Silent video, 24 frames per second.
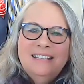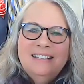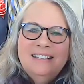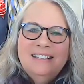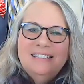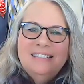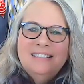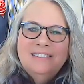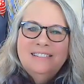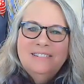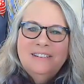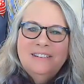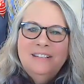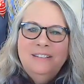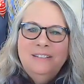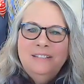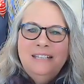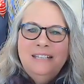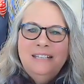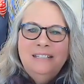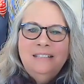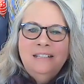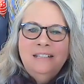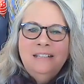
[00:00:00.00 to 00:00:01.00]
so it,
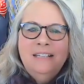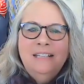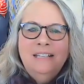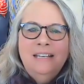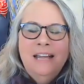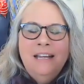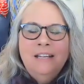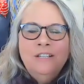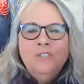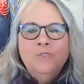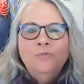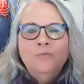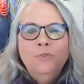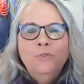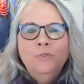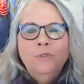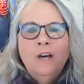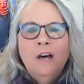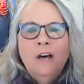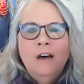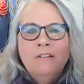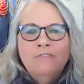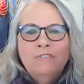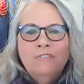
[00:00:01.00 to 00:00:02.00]
it it has full
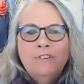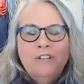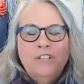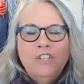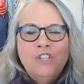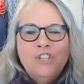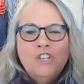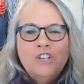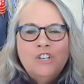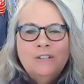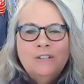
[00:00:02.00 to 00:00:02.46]
coverage